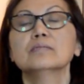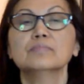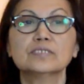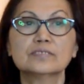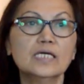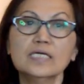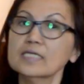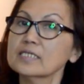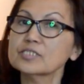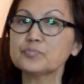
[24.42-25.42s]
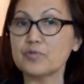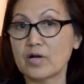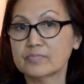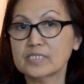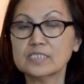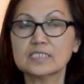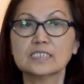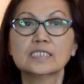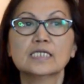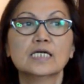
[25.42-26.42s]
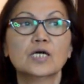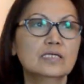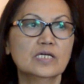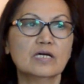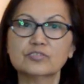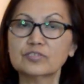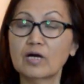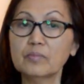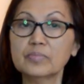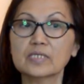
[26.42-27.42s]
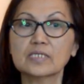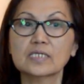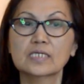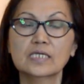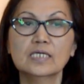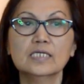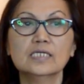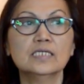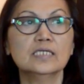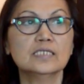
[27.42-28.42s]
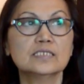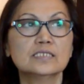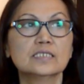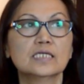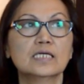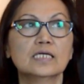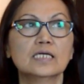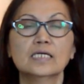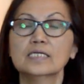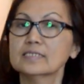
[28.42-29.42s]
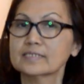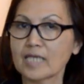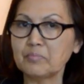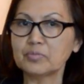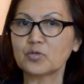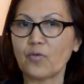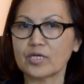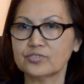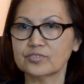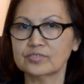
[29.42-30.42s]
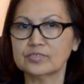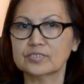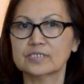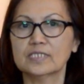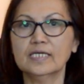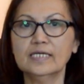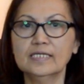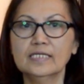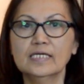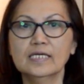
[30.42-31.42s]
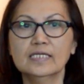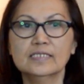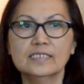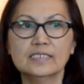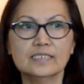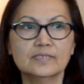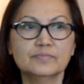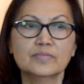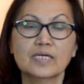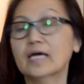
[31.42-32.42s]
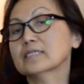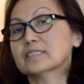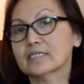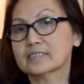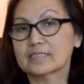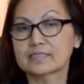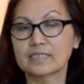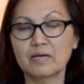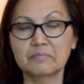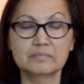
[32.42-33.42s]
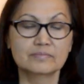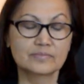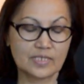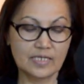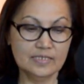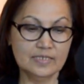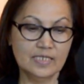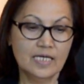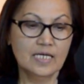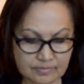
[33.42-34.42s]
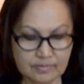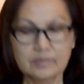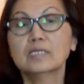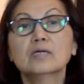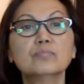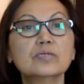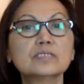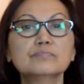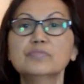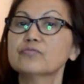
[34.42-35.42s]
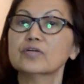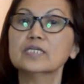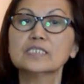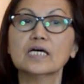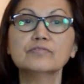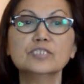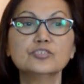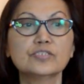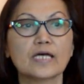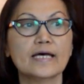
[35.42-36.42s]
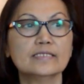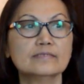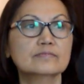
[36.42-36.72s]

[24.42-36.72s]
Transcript: But as promised, our topic is sample questions in the NCLEX exam. Okay. But before I dive into that,